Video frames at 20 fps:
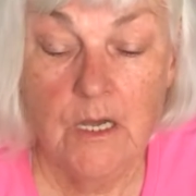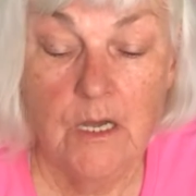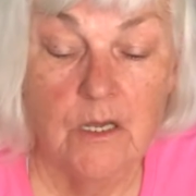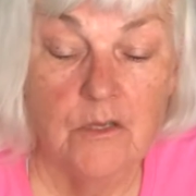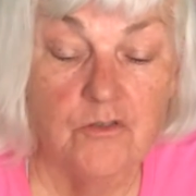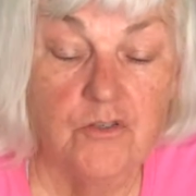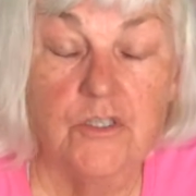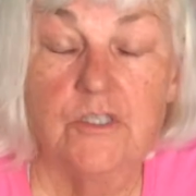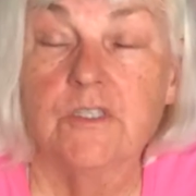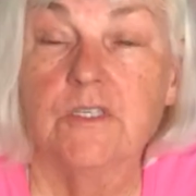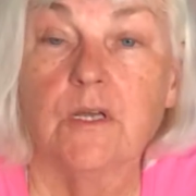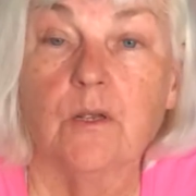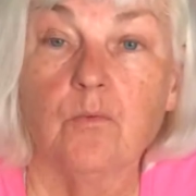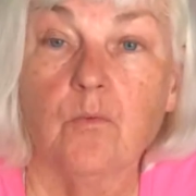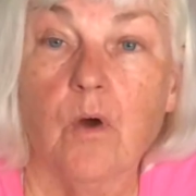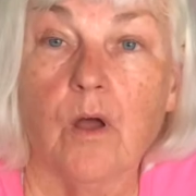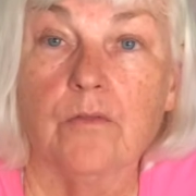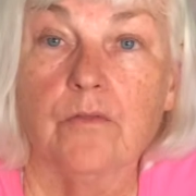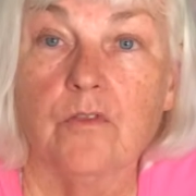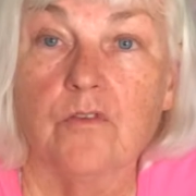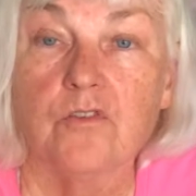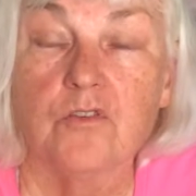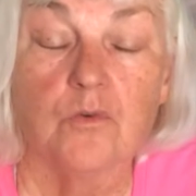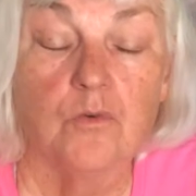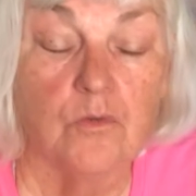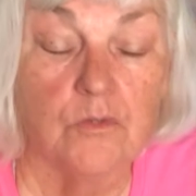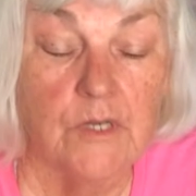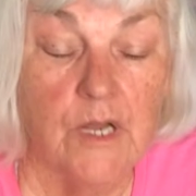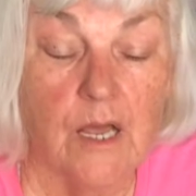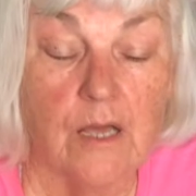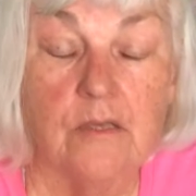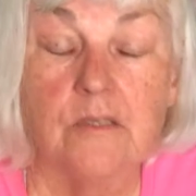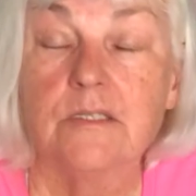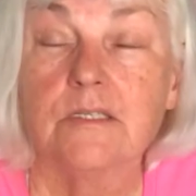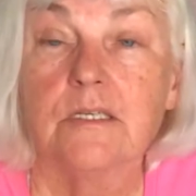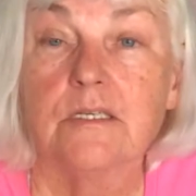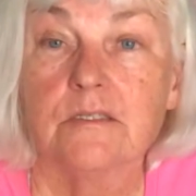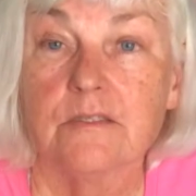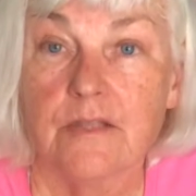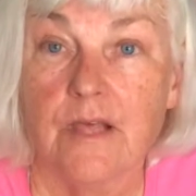And she said what the school
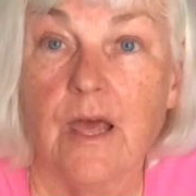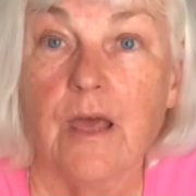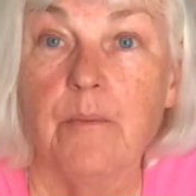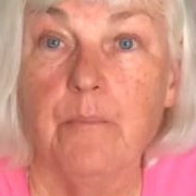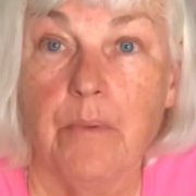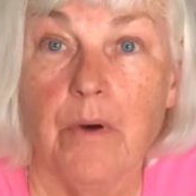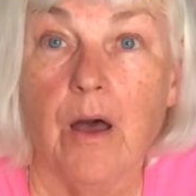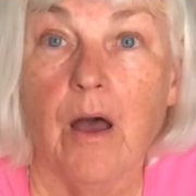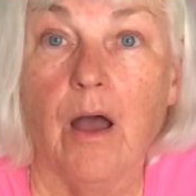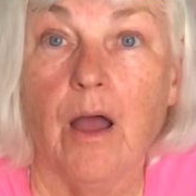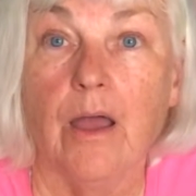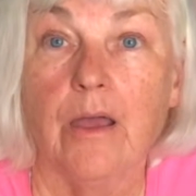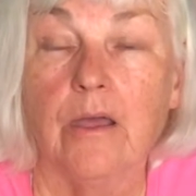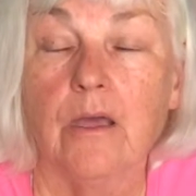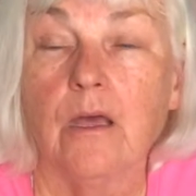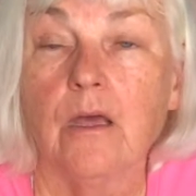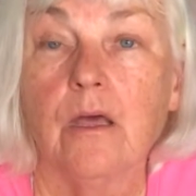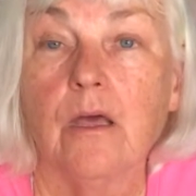does is they buy